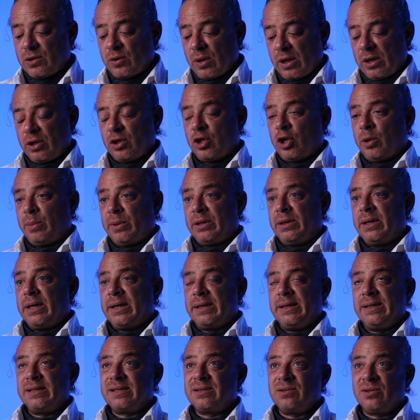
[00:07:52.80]
is quite common
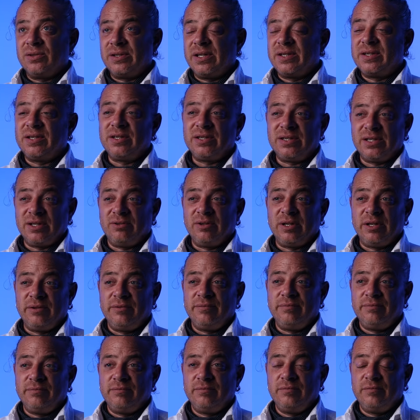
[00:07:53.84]
and it's not
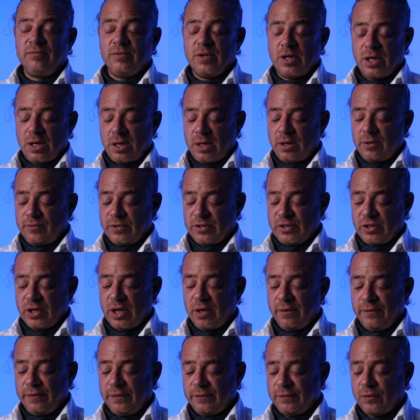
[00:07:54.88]
necessarily uh,
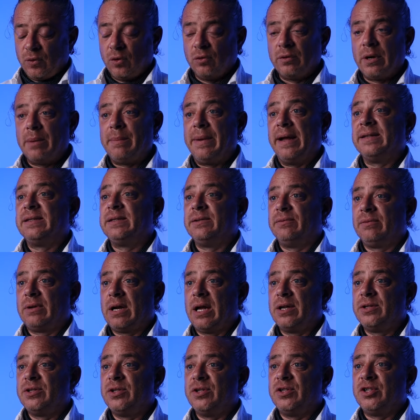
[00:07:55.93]
reserved for romantic
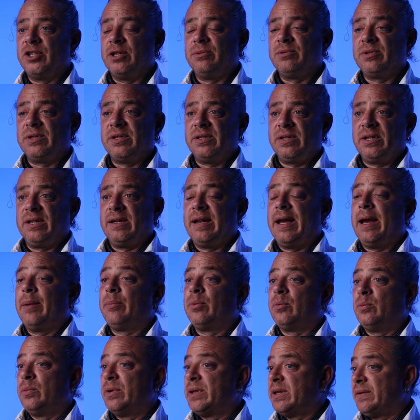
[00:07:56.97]
relationships. This can
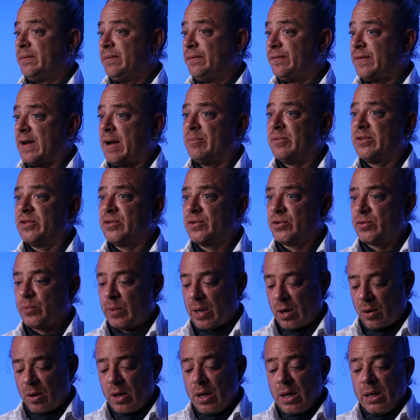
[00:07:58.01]
happen within families as
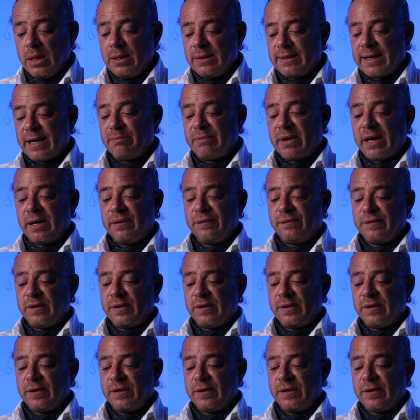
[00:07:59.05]
well. They may